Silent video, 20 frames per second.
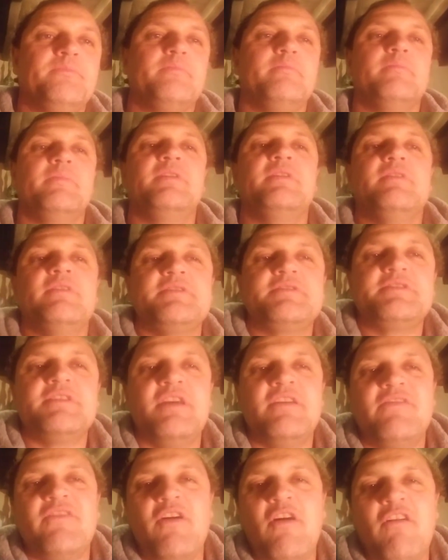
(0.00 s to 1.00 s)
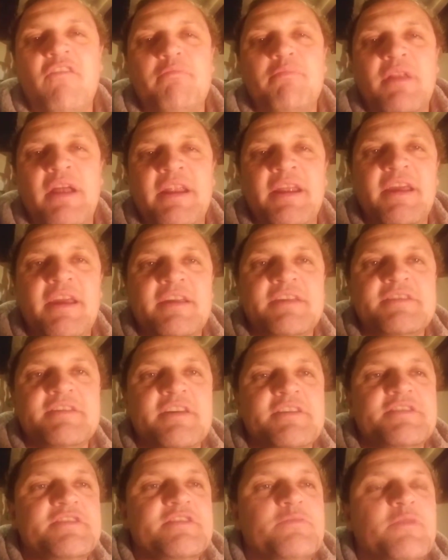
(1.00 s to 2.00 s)
But let's say if off-planet
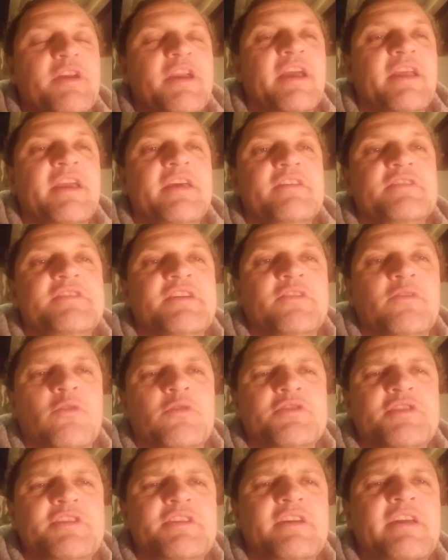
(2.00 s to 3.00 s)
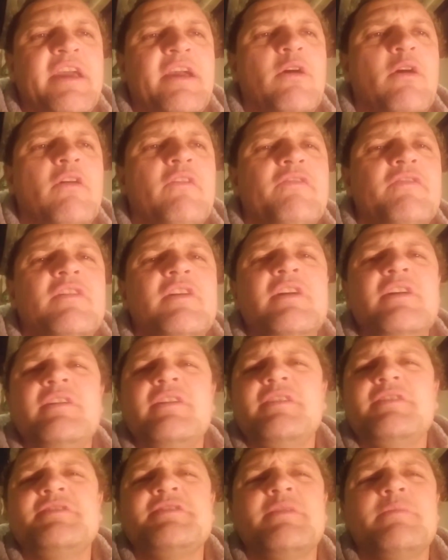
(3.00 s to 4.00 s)
exists and we can get the technology to get off
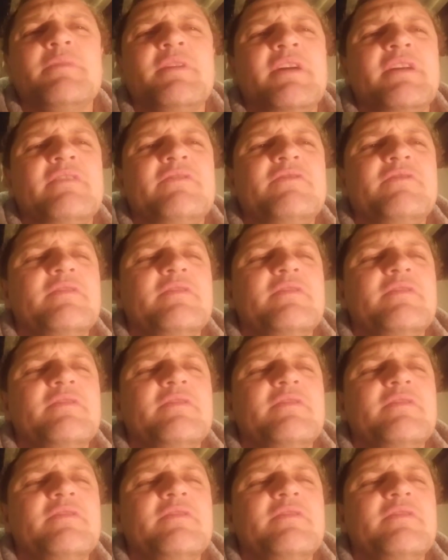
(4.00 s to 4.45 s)
in some kind of,